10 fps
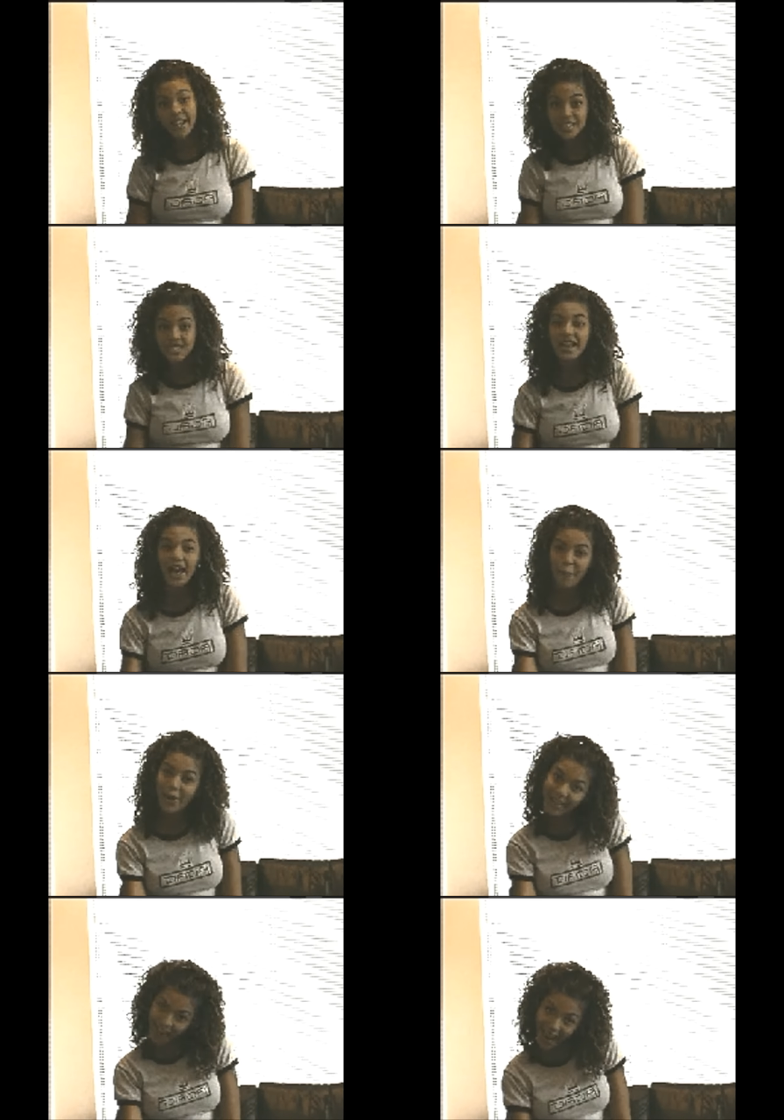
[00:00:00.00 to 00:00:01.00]
managing like
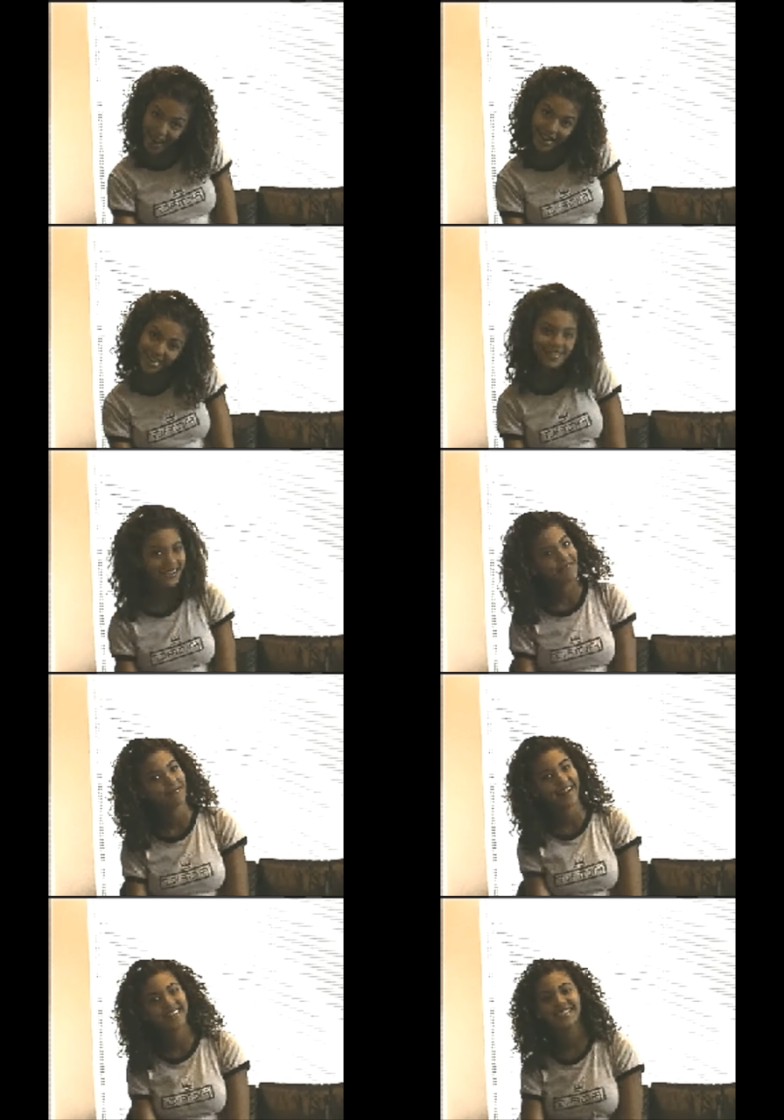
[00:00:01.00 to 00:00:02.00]
my dad
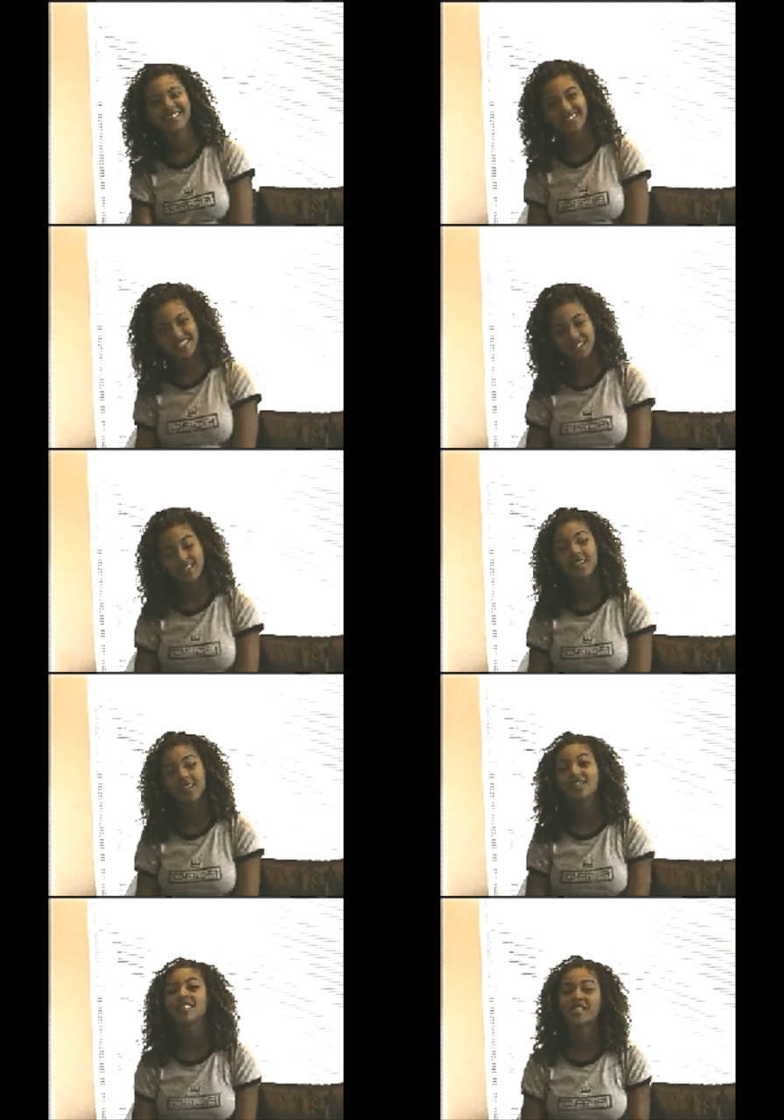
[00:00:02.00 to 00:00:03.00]
he manages us and
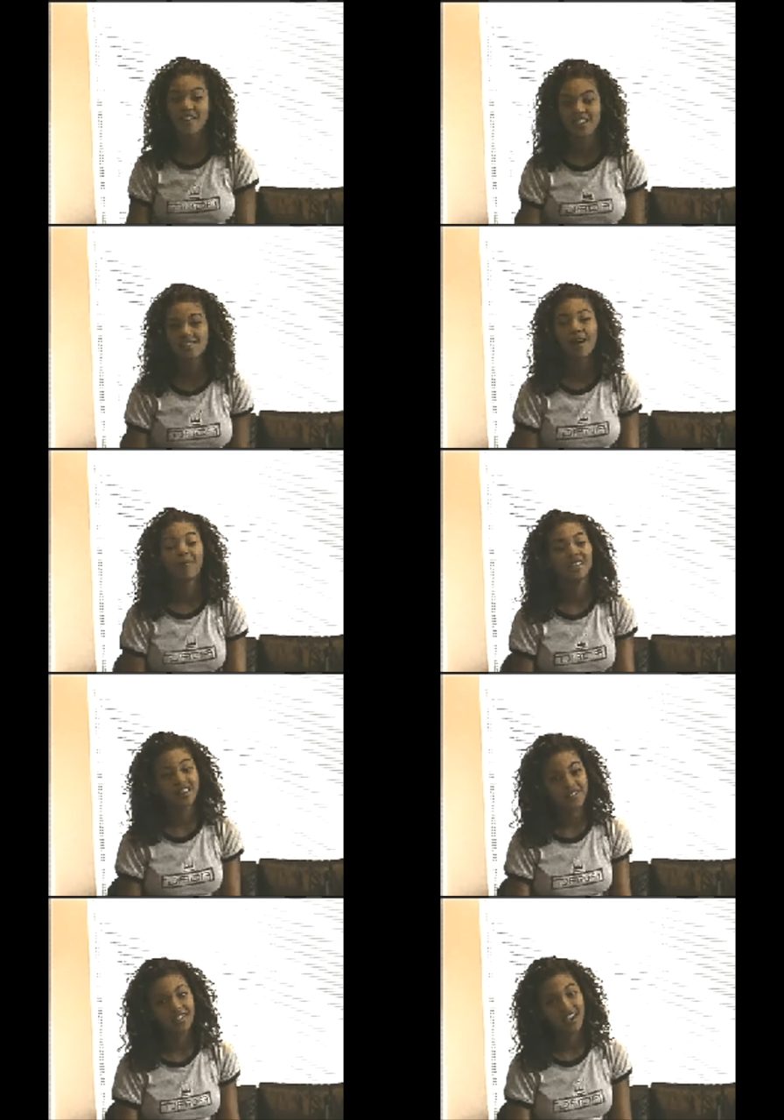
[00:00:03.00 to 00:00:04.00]
he does a great job I
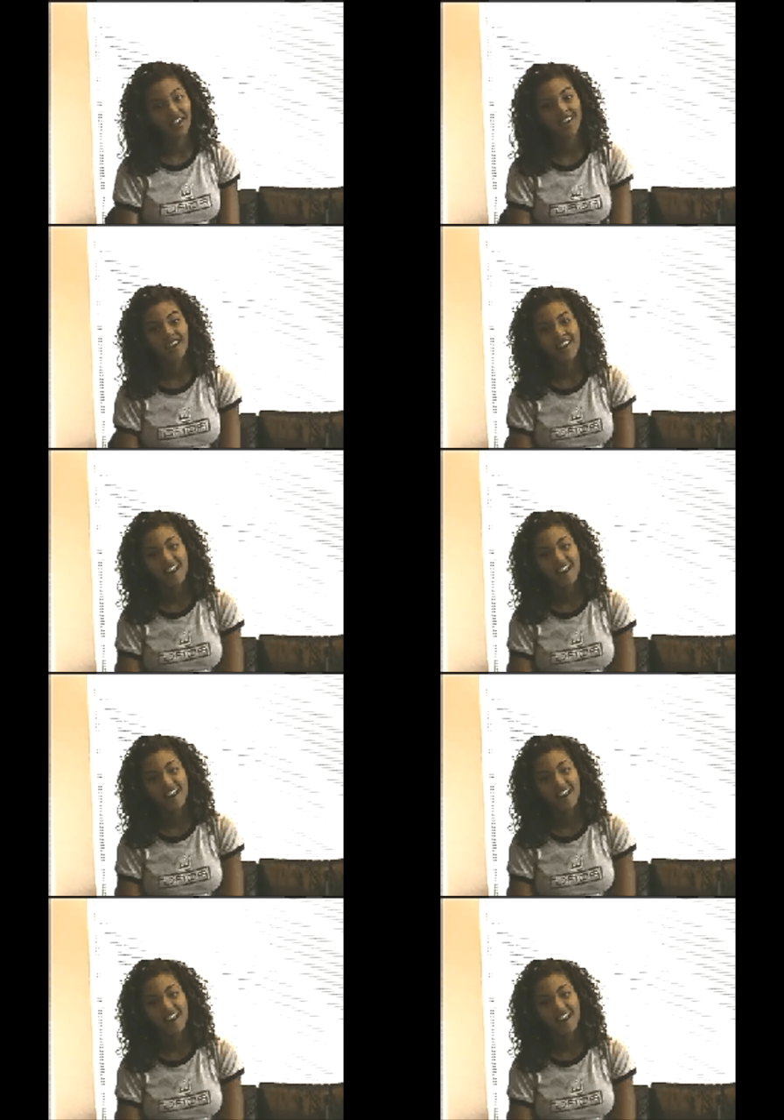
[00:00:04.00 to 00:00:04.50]
love you dad